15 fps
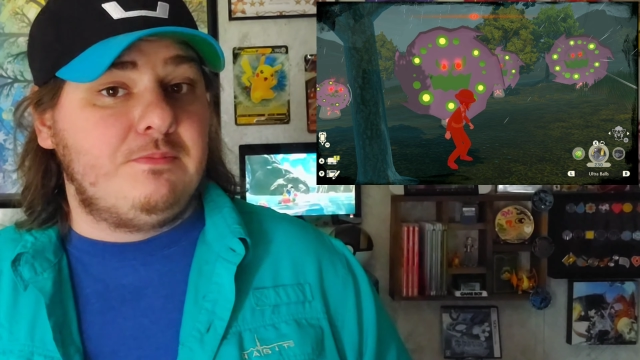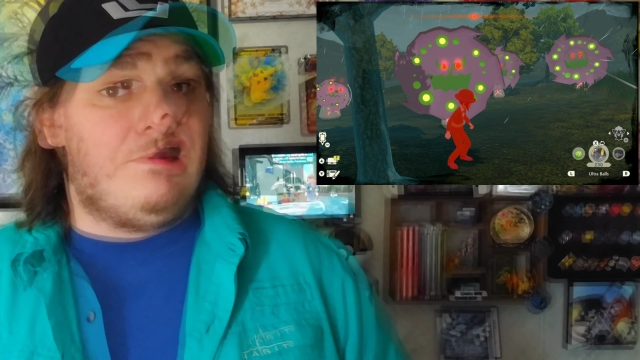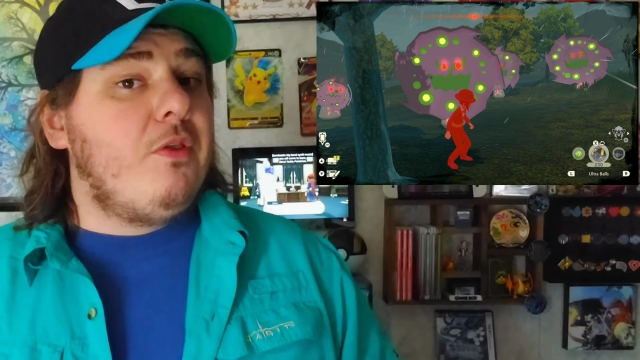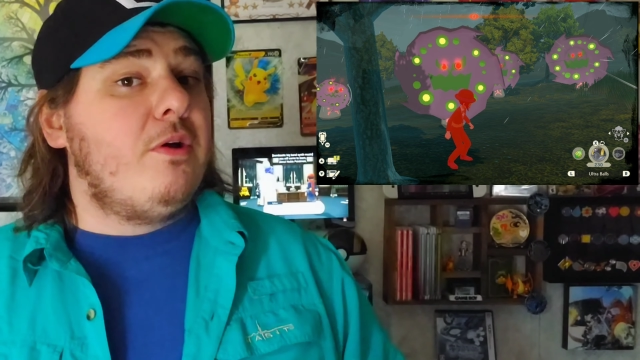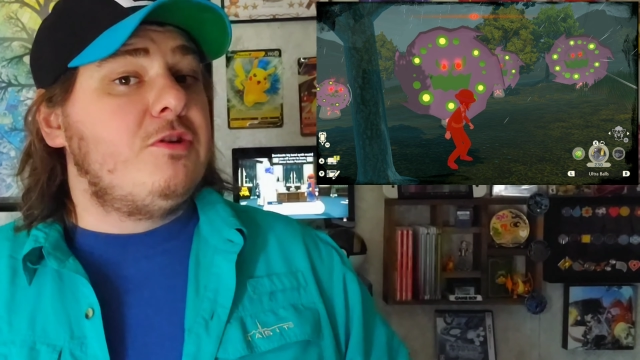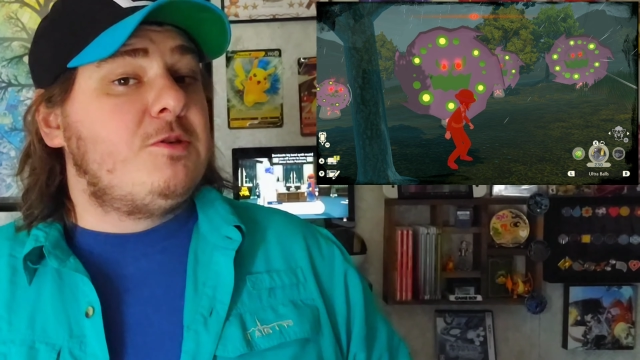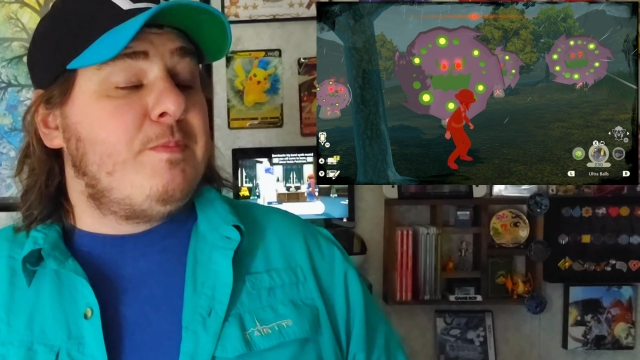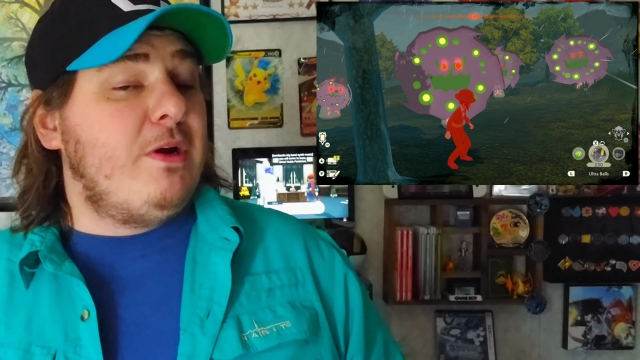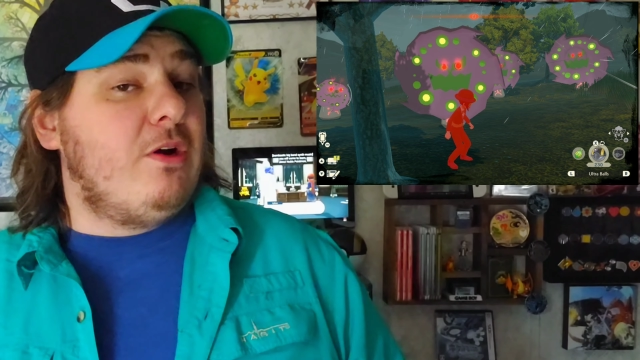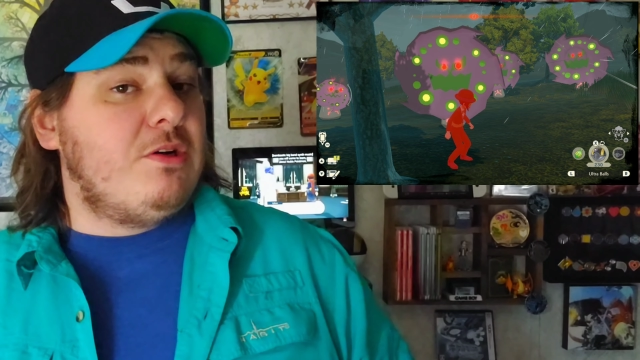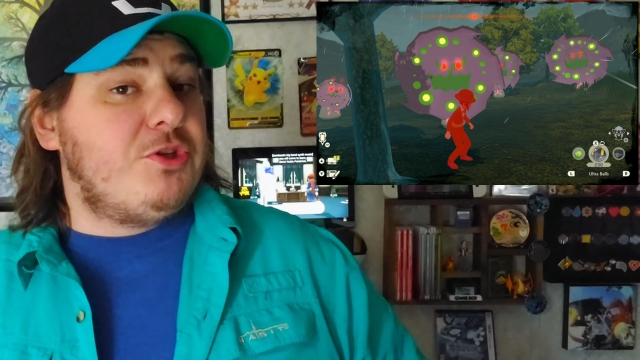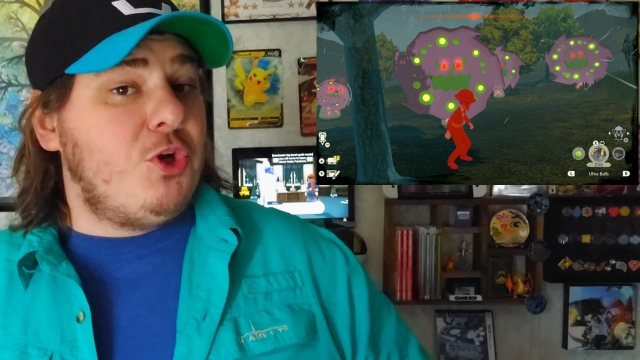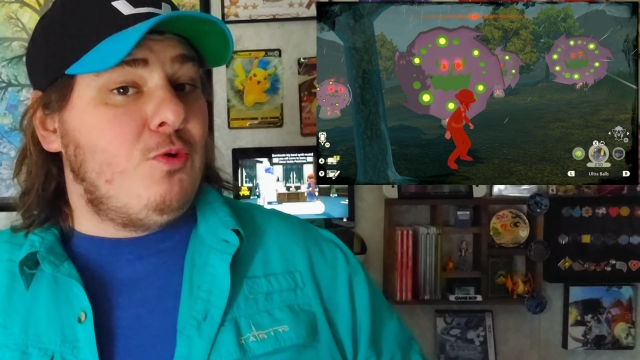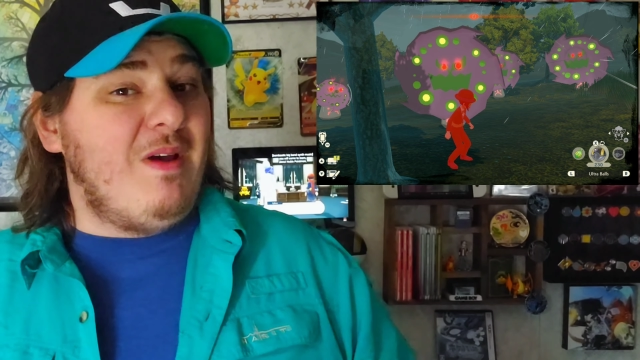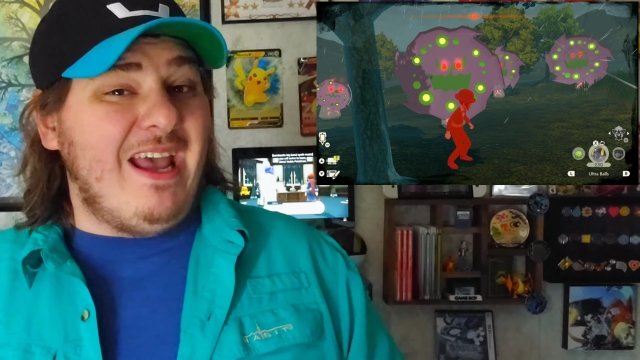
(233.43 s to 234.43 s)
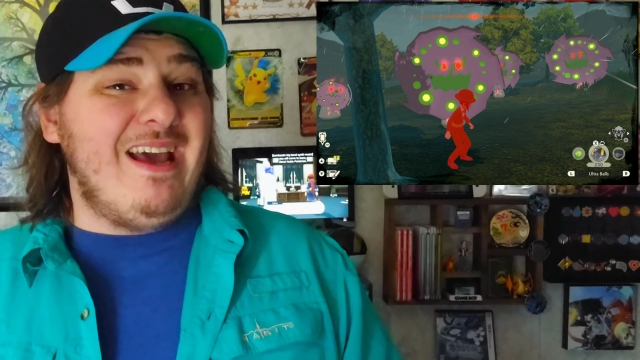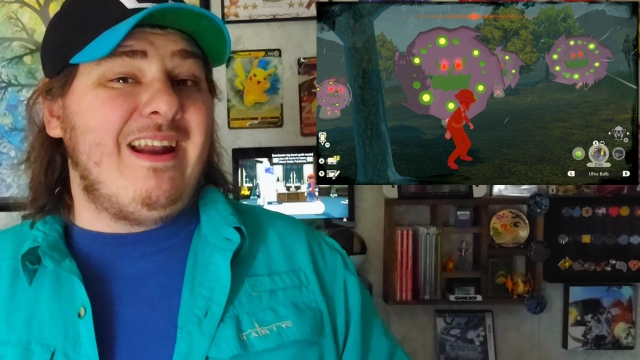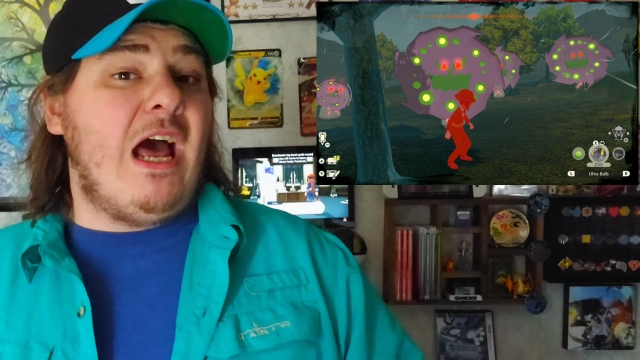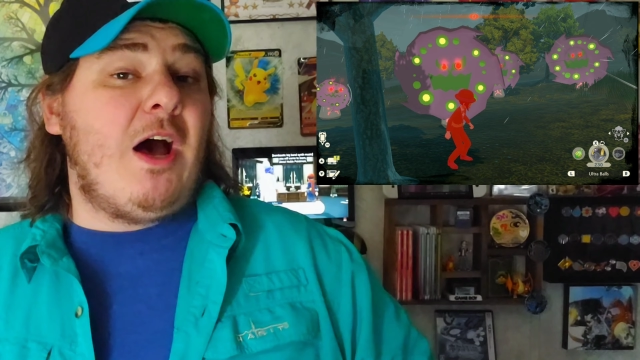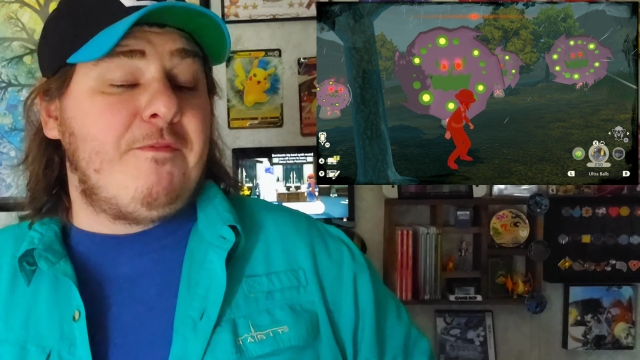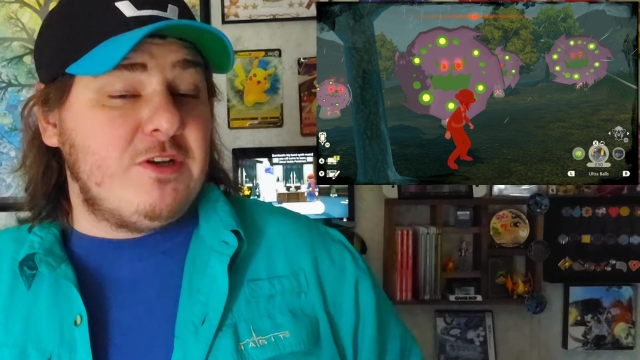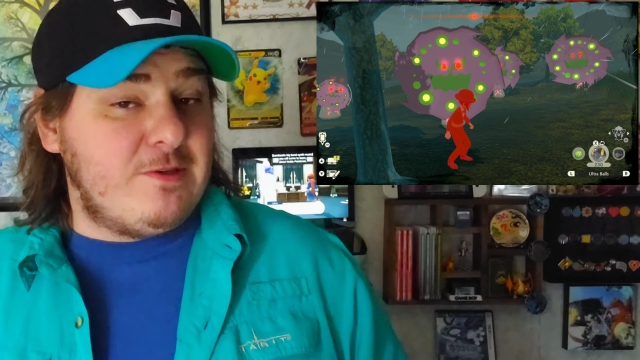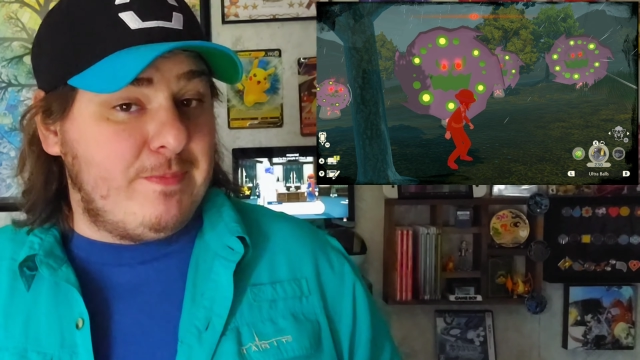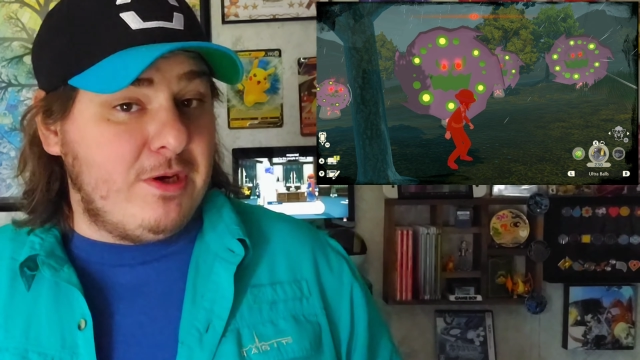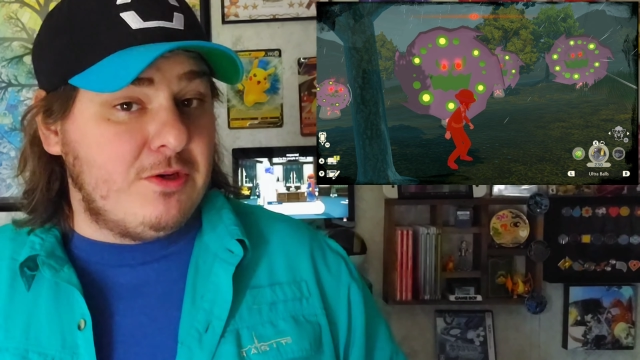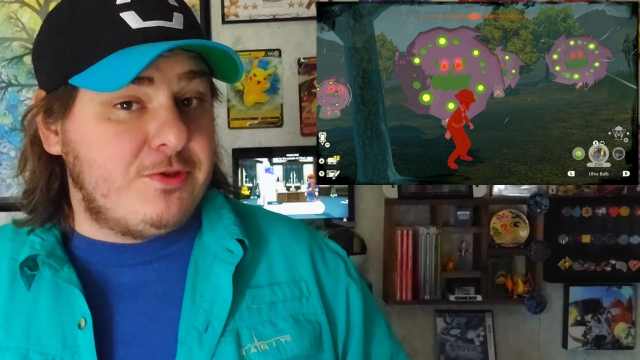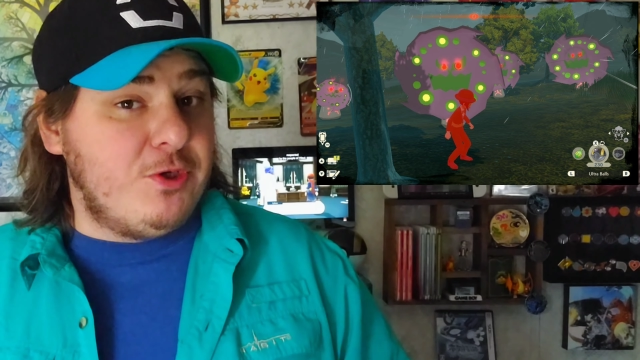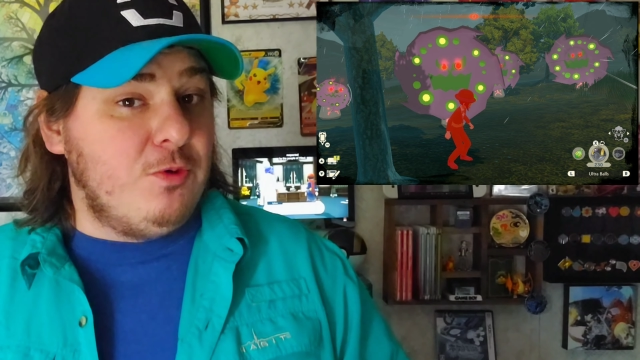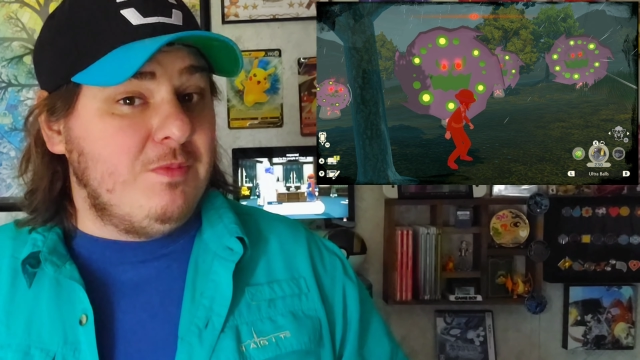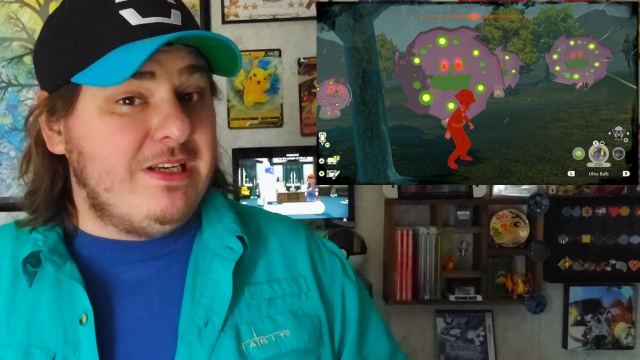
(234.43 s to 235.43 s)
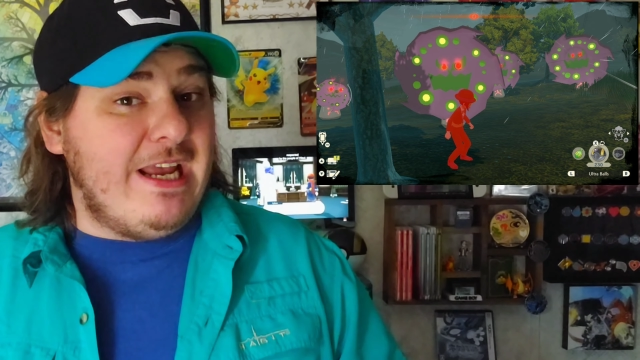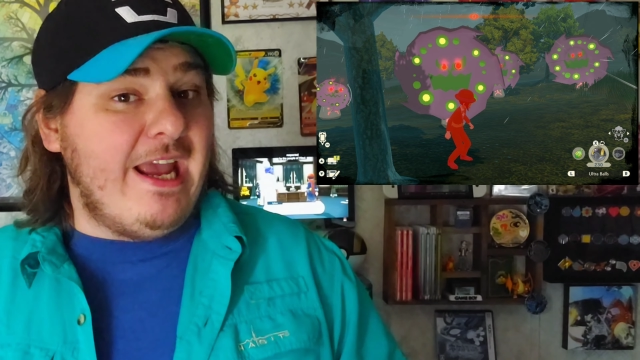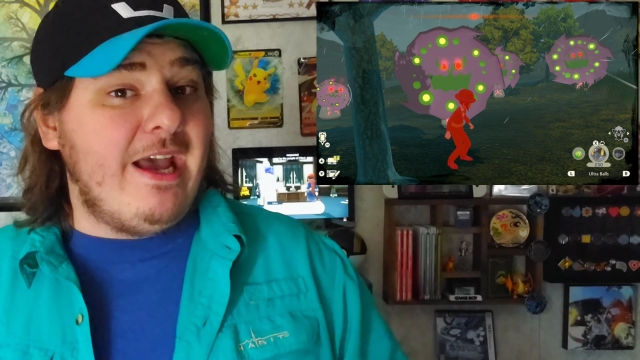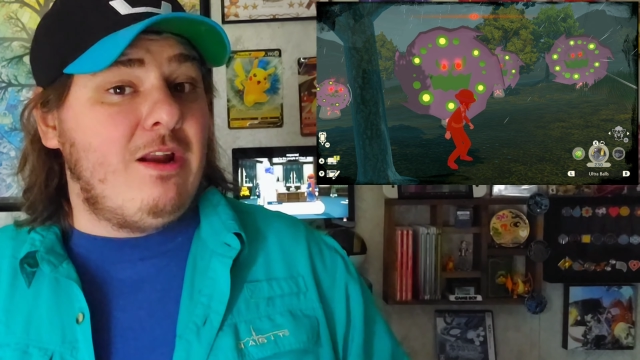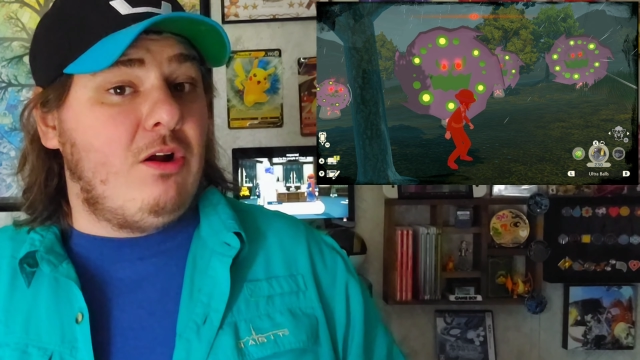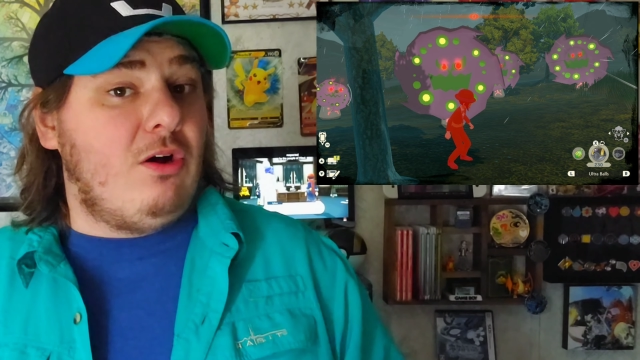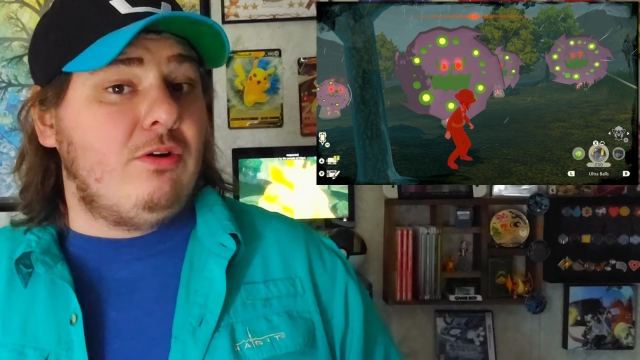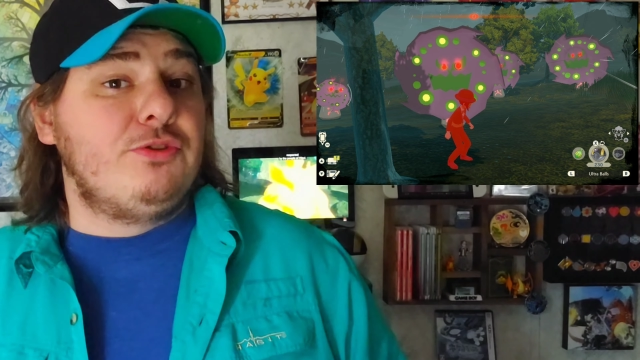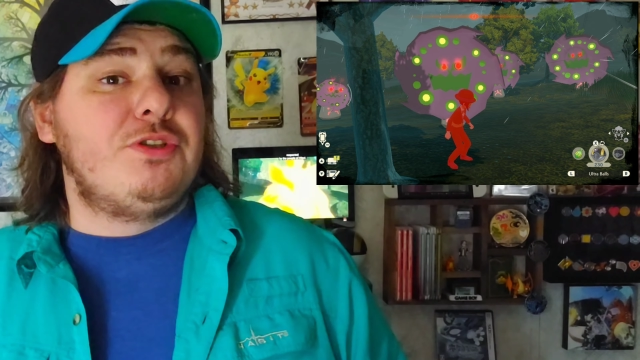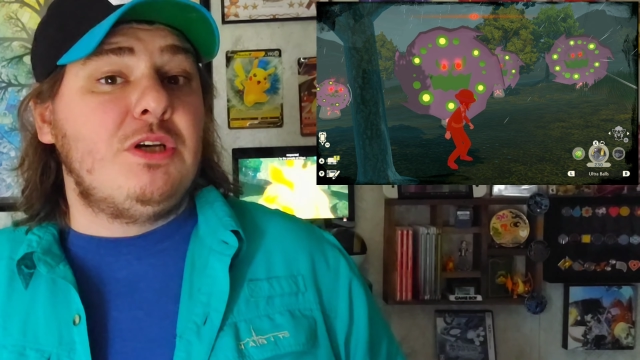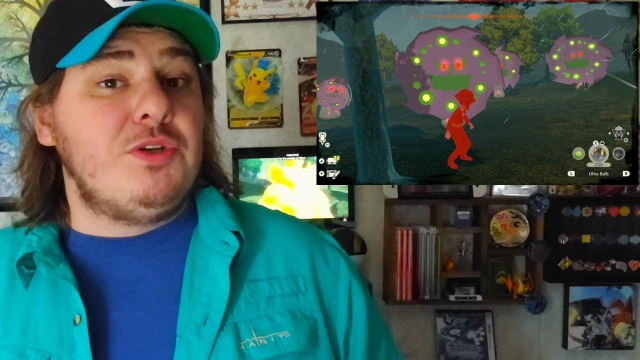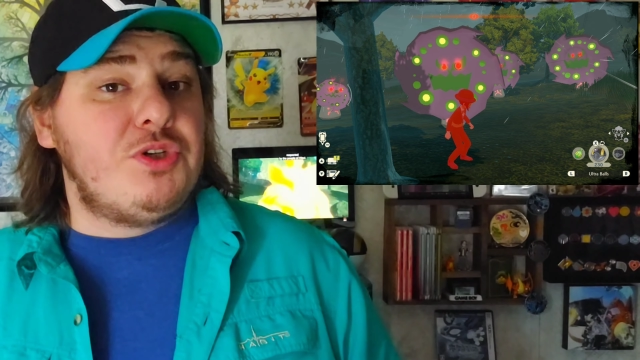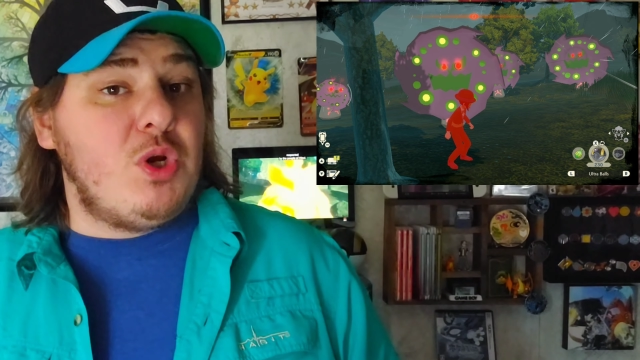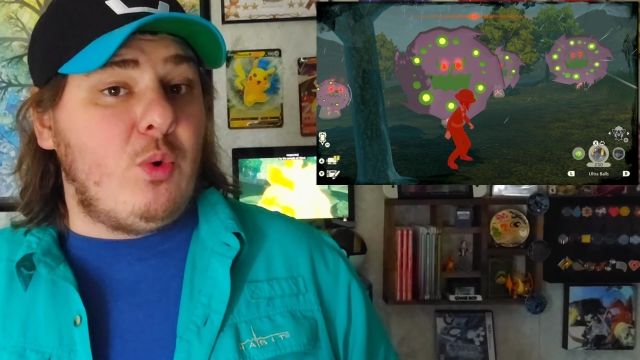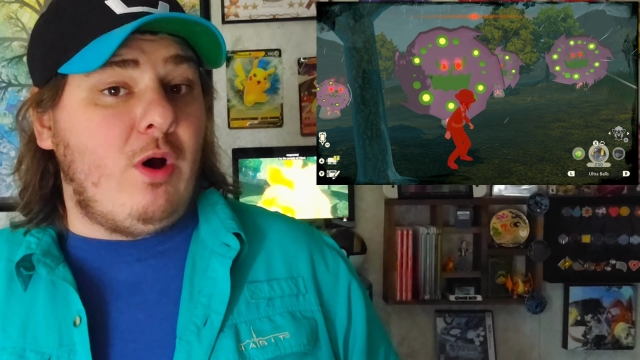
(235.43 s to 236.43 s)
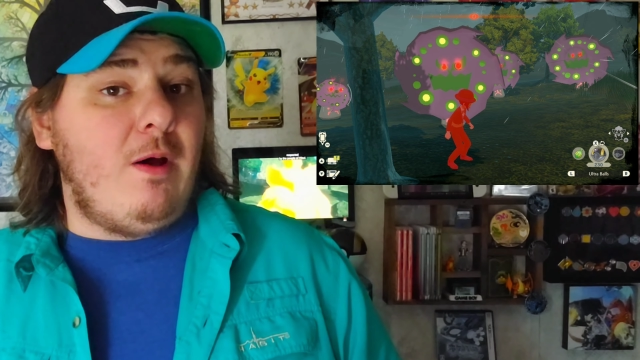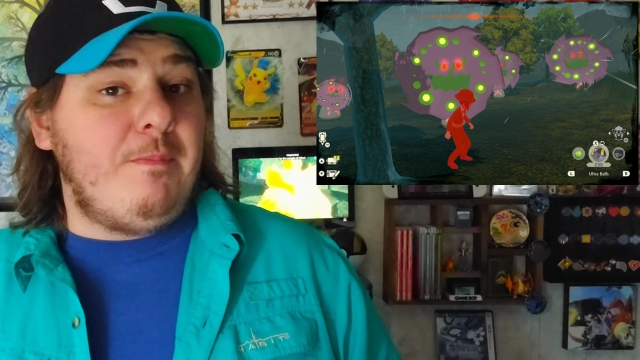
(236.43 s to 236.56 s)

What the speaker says: Although Spiritomb and Alpha Spiritomb can also show